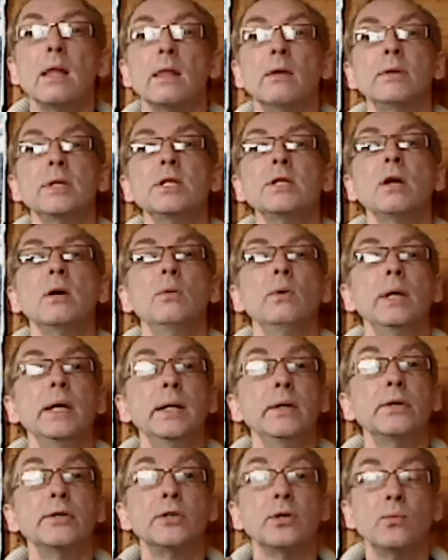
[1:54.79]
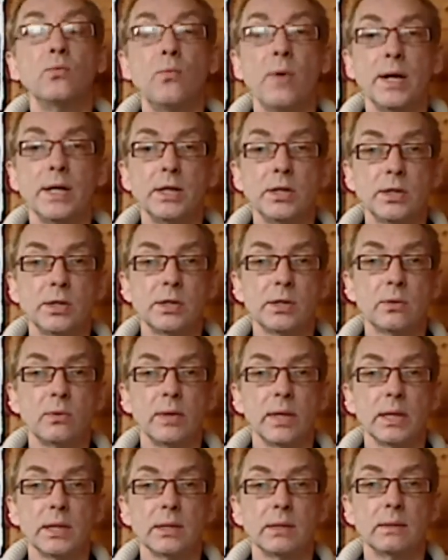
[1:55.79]
There is no need to
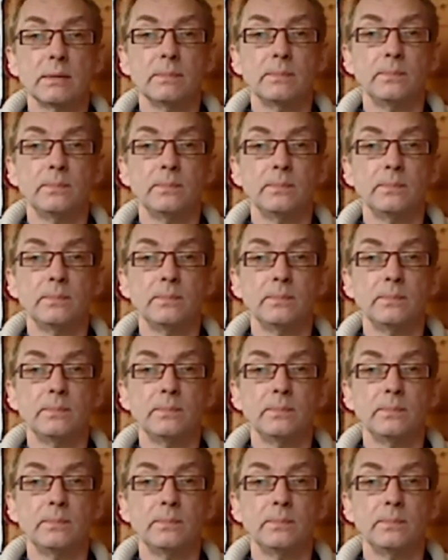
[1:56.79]
register it.